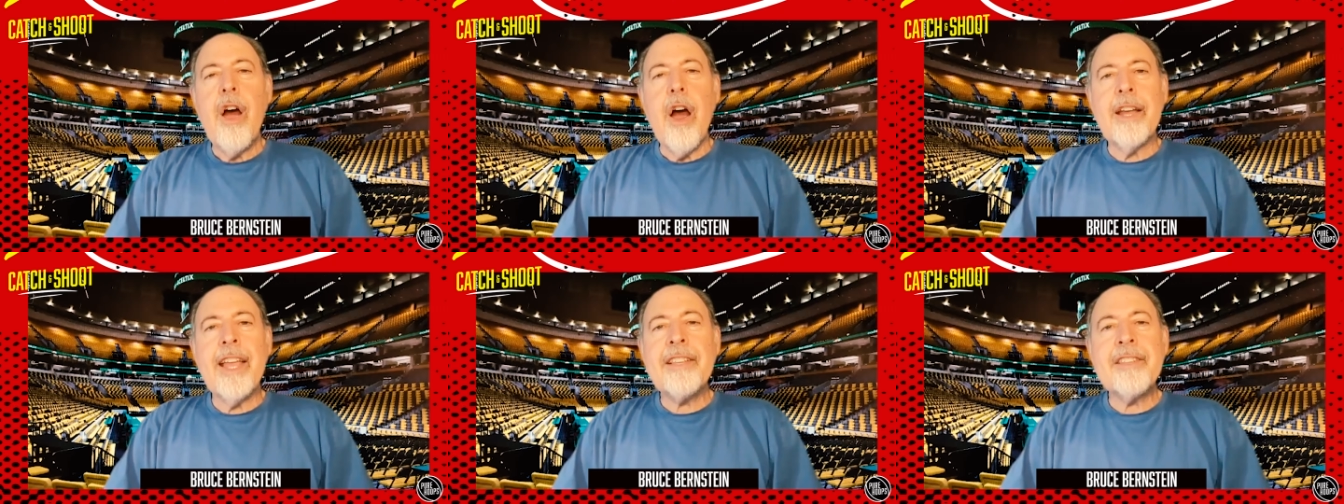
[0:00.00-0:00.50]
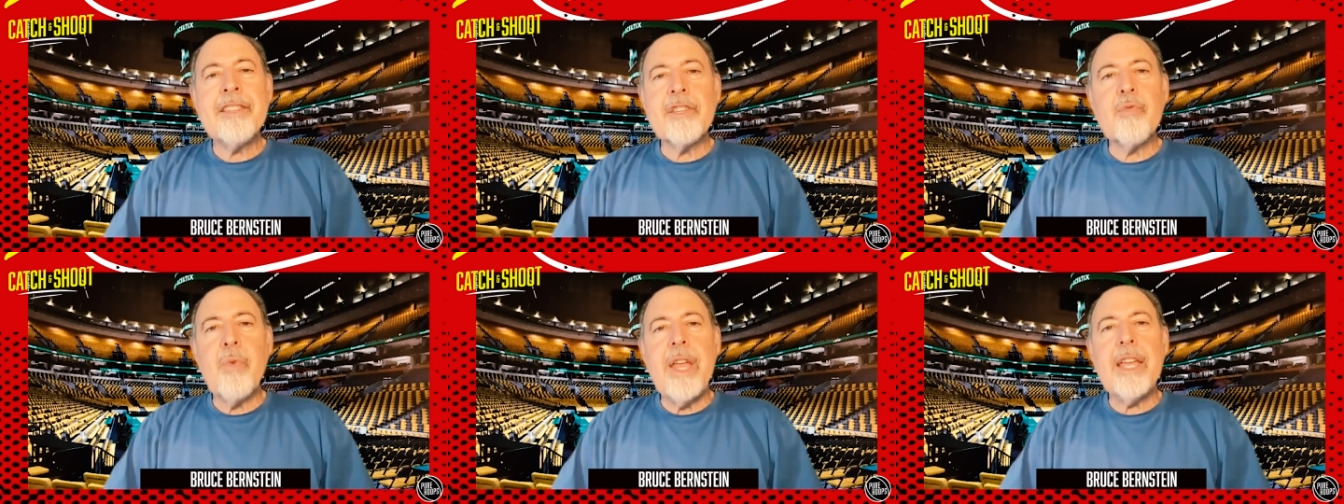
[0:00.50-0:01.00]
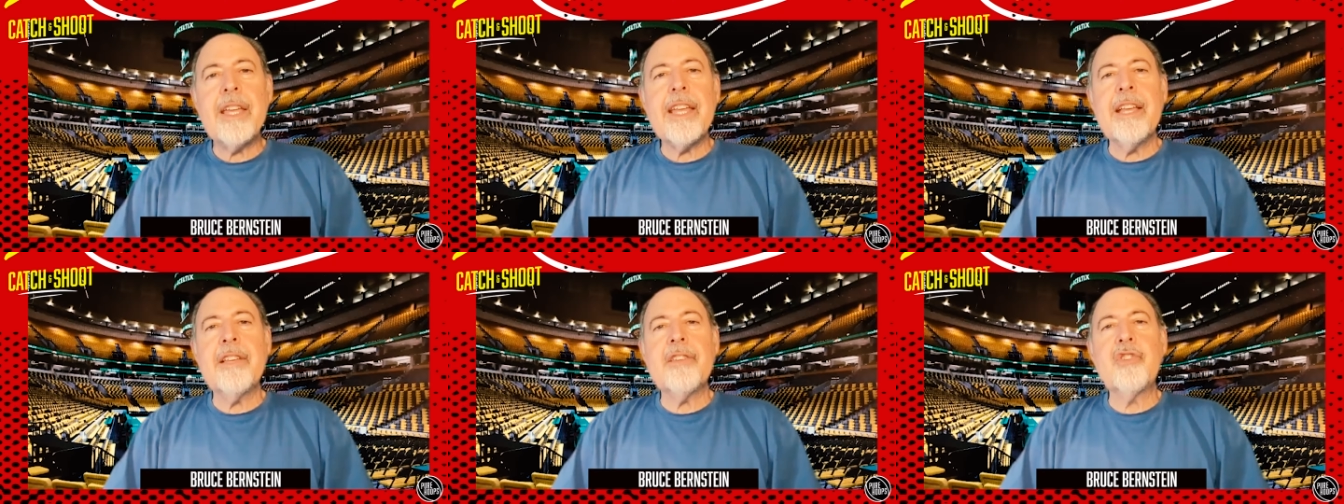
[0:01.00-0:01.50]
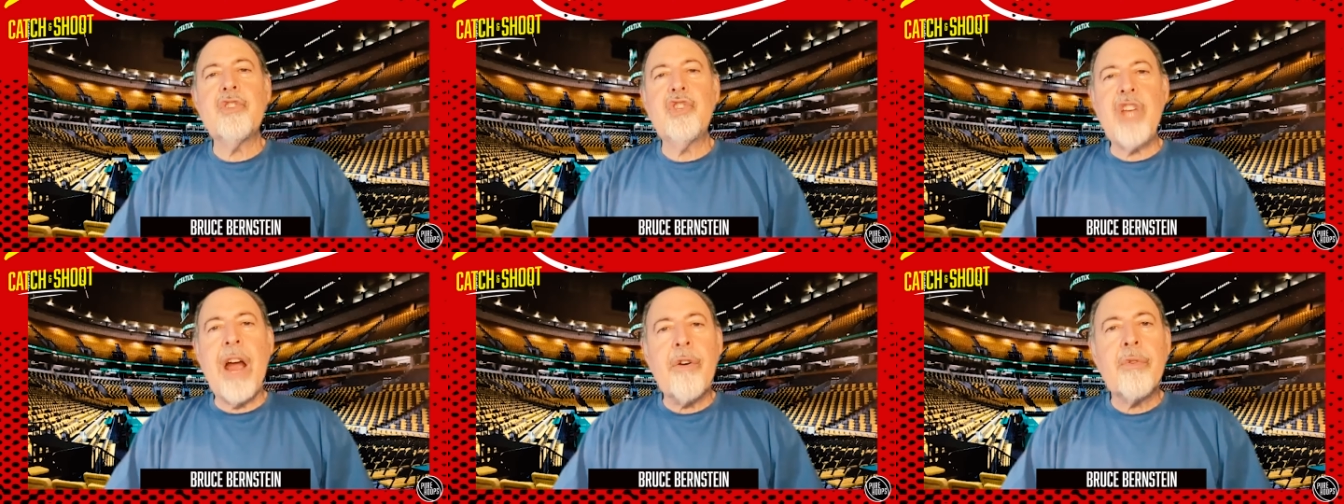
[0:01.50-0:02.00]
Our guest this week is
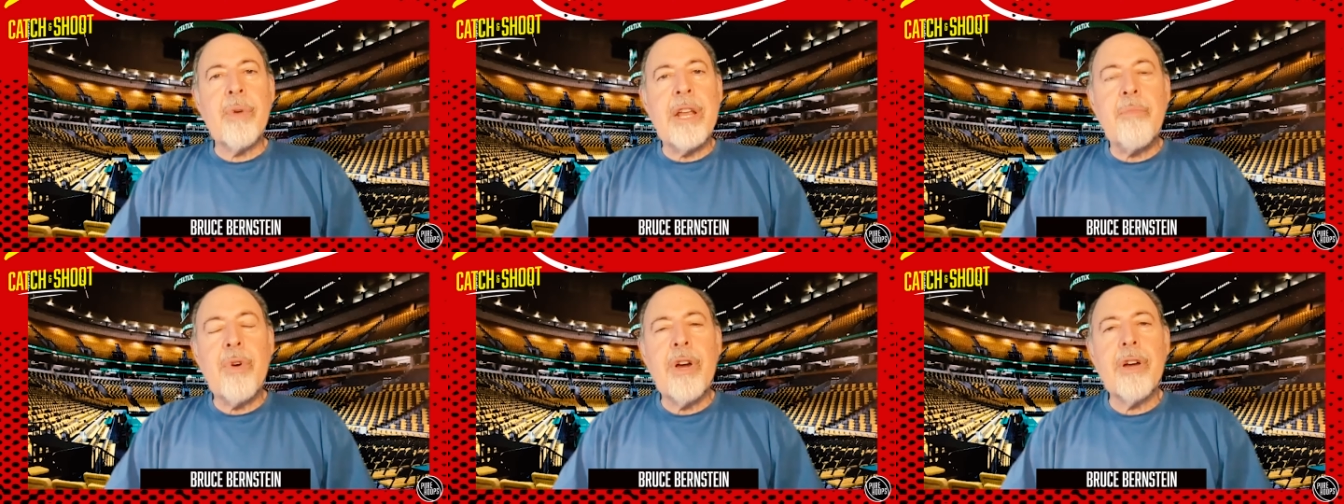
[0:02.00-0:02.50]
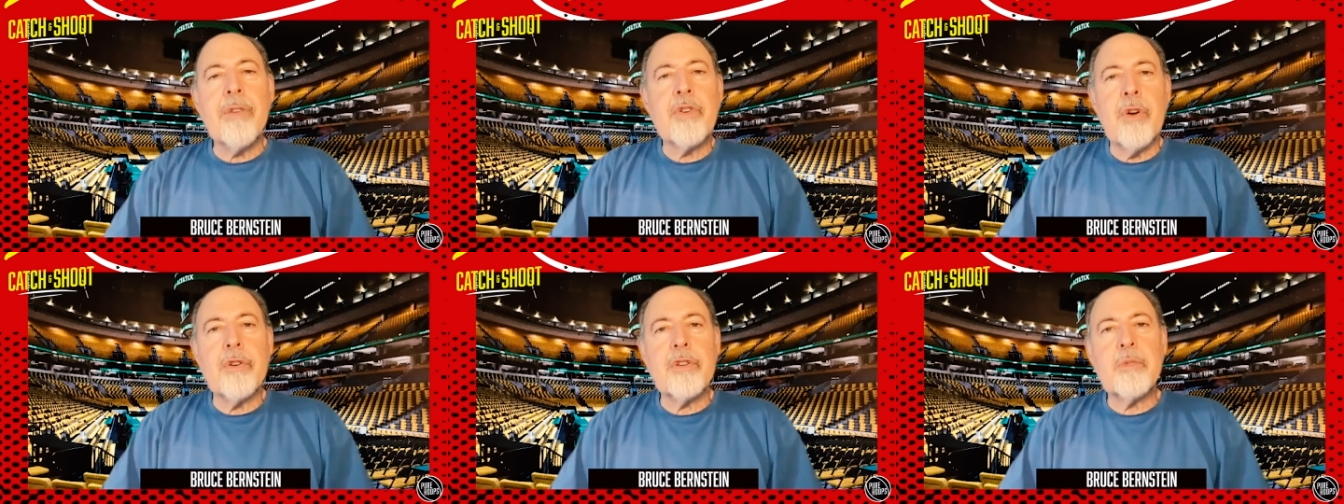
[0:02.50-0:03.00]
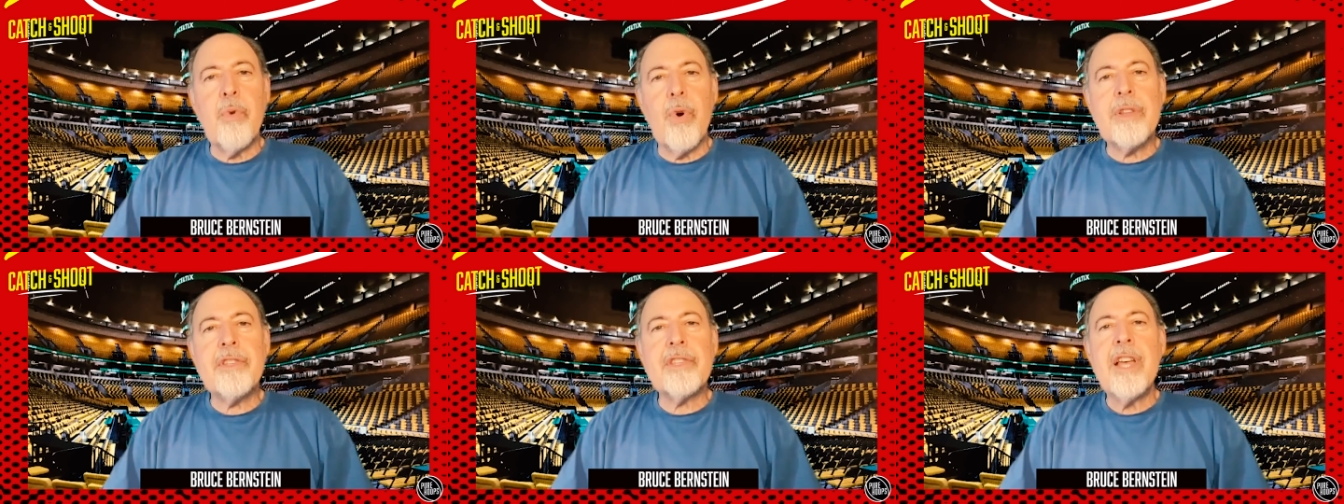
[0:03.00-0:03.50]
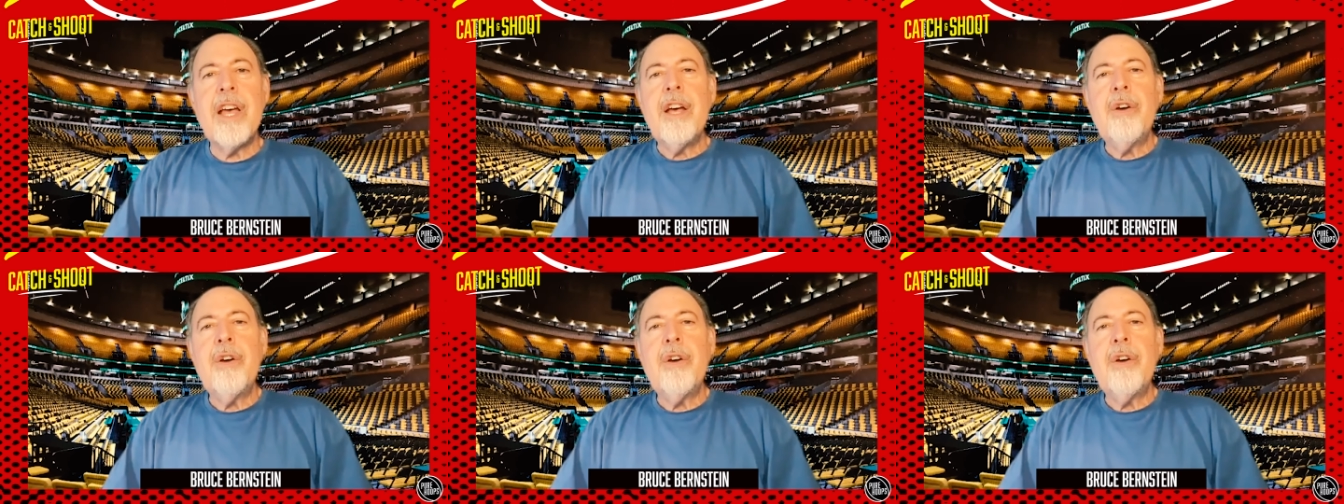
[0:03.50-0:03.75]
Jared Greenberg of Turner Sports,